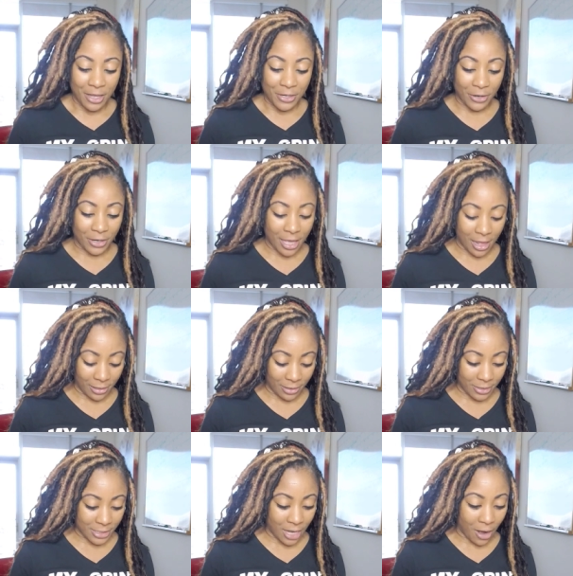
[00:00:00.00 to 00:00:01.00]
Your
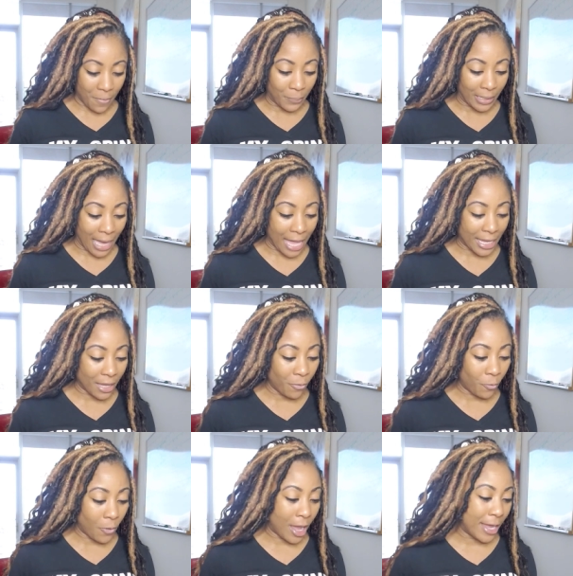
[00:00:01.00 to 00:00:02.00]
colors are black
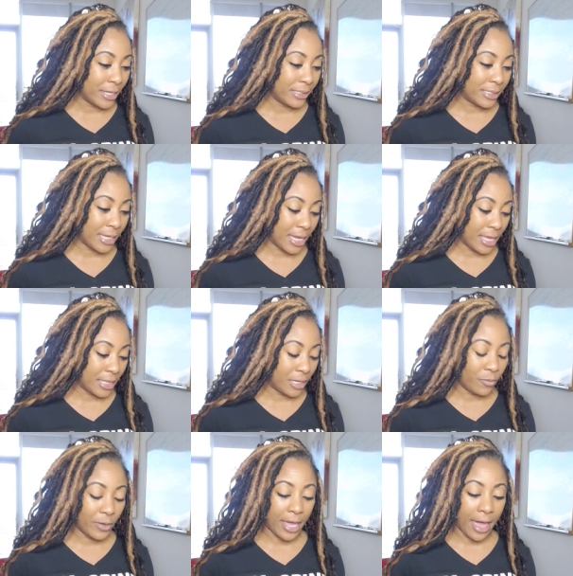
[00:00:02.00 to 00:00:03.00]
and white, and
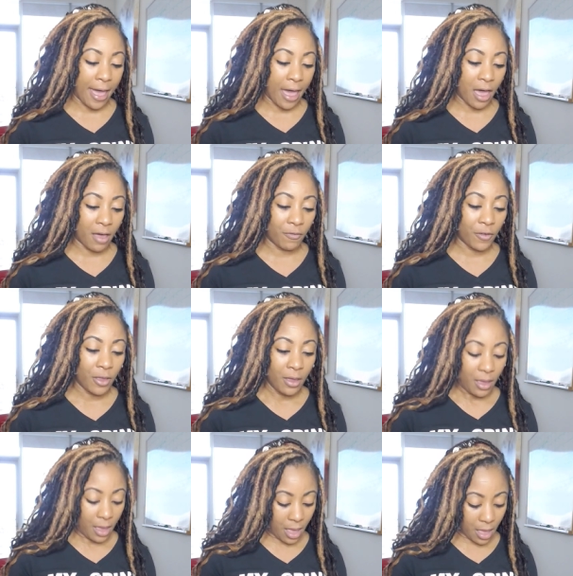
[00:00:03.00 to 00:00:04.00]
then we have
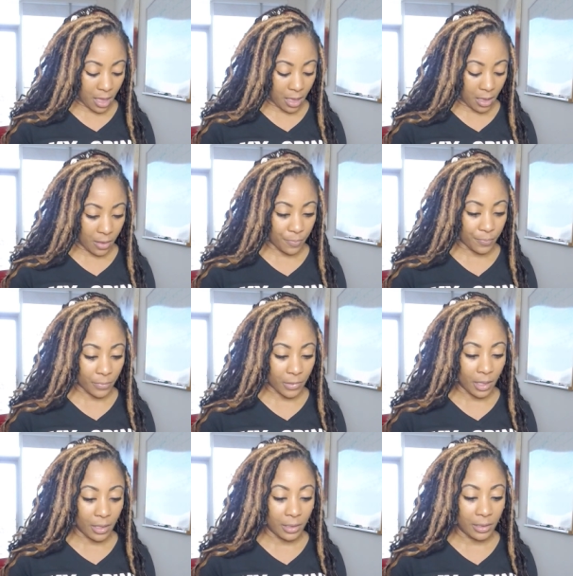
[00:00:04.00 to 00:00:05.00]
um,
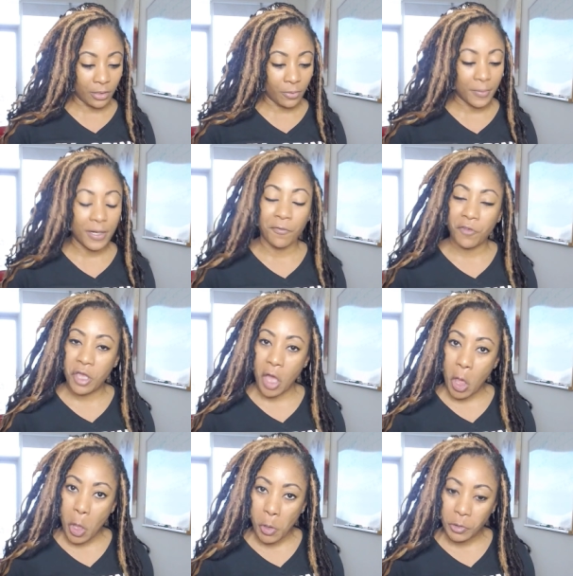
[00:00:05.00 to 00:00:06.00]
a little bit of
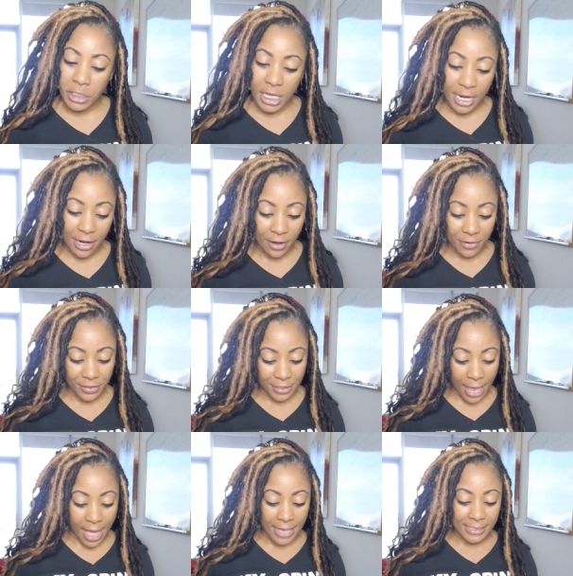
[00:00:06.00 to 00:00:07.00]
gold here.
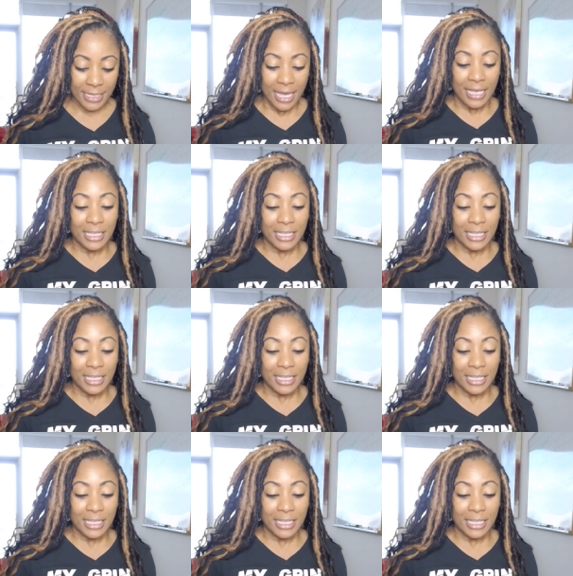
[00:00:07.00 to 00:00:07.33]
Yes.